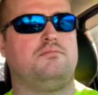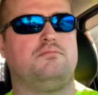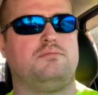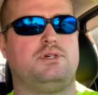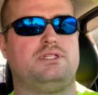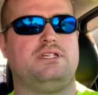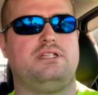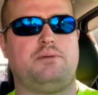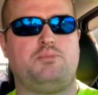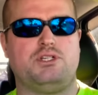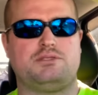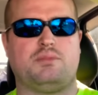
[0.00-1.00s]
but then that
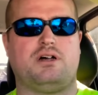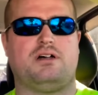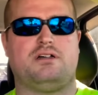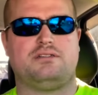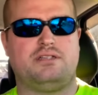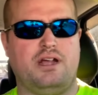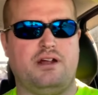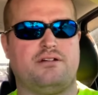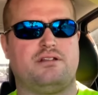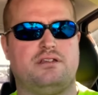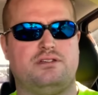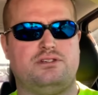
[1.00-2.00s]
puts my
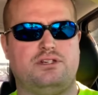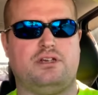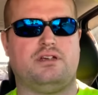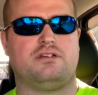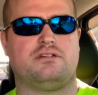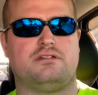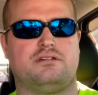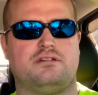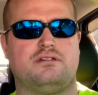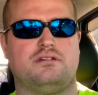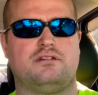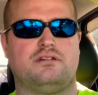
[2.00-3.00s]
integrity in check
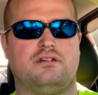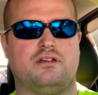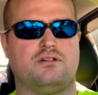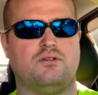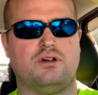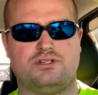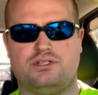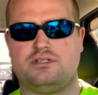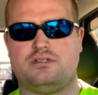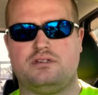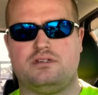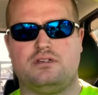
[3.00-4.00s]
and
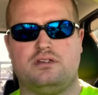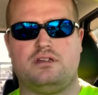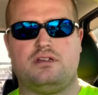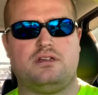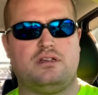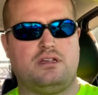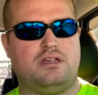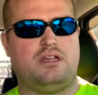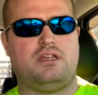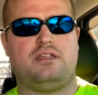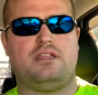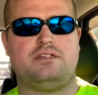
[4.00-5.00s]
question.
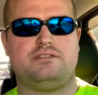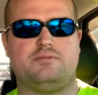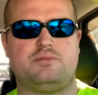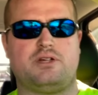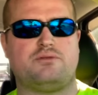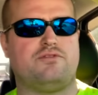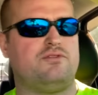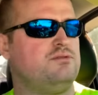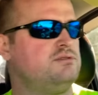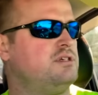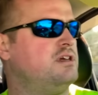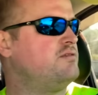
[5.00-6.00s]
And that's something I refuse
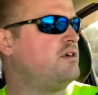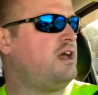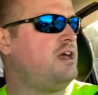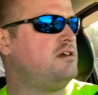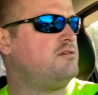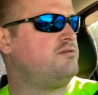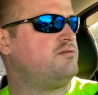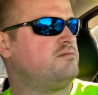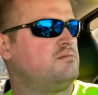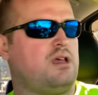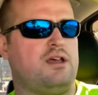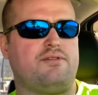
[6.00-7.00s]
to ever have
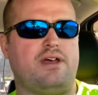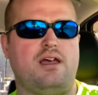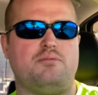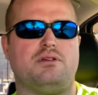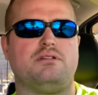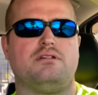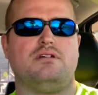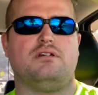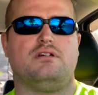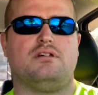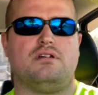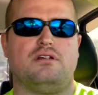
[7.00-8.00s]
have
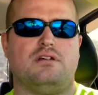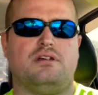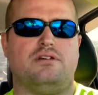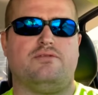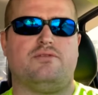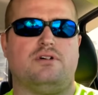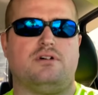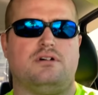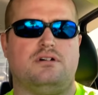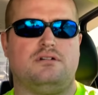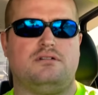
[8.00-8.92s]
happen. If uh,